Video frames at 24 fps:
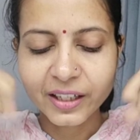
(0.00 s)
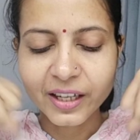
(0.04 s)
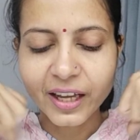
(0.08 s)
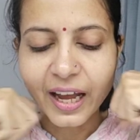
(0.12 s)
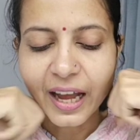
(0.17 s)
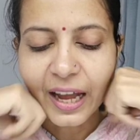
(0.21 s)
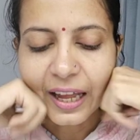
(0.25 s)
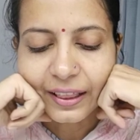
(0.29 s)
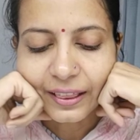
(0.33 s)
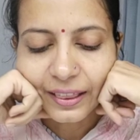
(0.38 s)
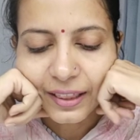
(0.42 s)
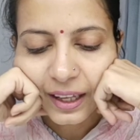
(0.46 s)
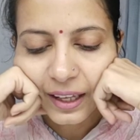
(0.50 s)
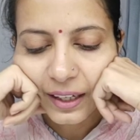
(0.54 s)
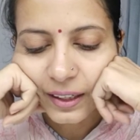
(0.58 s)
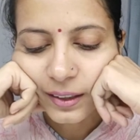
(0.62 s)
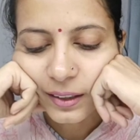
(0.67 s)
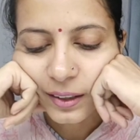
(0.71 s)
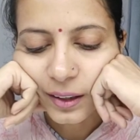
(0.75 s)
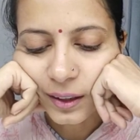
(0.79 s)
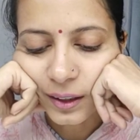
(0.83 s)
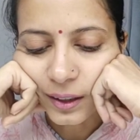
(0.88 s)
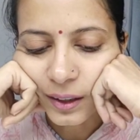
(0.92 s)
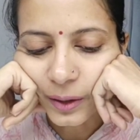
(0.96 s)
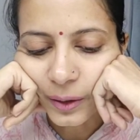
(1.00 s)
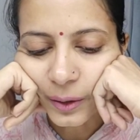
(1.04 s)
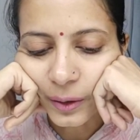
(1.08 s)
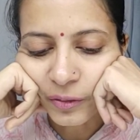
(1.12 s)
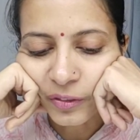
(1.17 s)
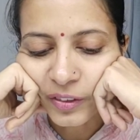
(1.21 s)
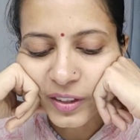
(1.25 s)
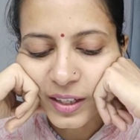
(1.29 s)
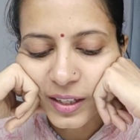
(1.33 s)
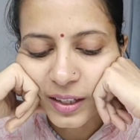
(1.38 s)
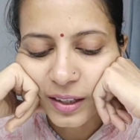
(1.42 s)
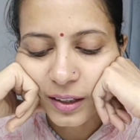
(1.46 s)
And then
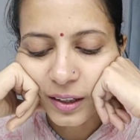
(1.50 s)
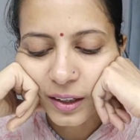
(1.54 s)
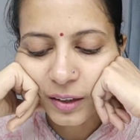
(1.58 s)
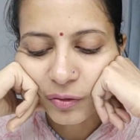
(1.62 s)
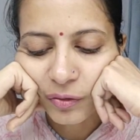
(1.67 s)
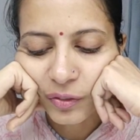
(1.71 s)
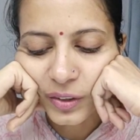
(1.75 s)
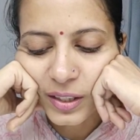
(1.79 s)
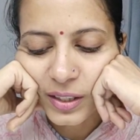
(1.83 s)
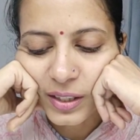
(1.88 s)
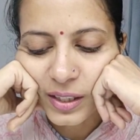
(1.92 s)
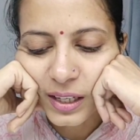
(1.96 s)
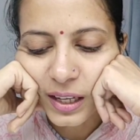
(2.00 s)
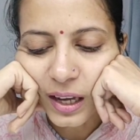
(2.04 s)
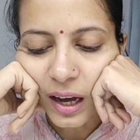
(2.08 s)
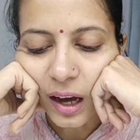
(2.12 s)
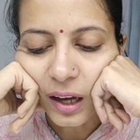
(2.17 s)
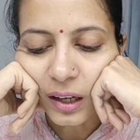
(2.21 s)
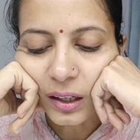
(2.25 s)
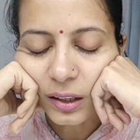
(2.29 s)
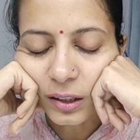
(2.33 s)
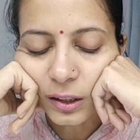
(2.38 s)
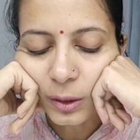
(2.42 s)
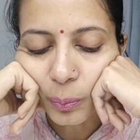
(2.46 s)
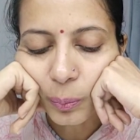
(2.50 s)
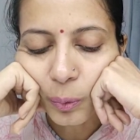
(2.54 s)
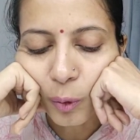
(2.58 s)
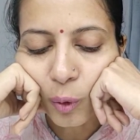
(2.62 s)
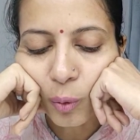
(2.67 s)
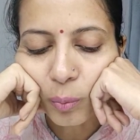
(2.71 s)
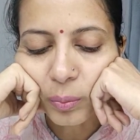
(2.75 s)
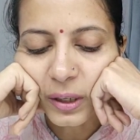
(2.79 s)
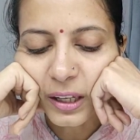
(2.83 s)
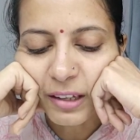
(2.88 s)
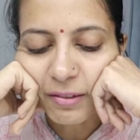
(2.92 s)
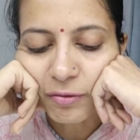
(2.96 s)
if we see another
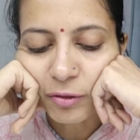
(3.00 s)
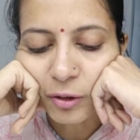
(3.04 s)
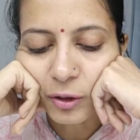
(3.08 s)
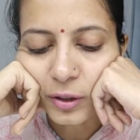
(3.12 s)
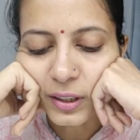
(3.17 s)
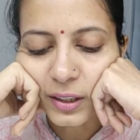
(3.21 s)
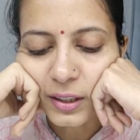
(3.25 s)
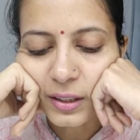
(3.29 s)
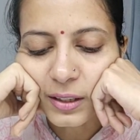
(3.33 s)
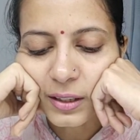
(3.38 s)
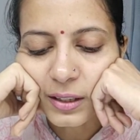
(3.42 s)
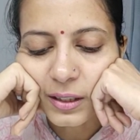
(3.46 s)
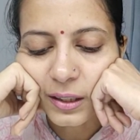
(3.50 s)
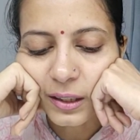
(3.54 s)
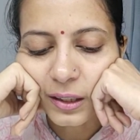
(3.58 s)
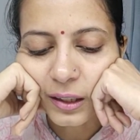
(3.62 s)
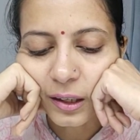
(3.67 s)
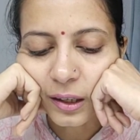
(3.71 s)
poem, Daffodils,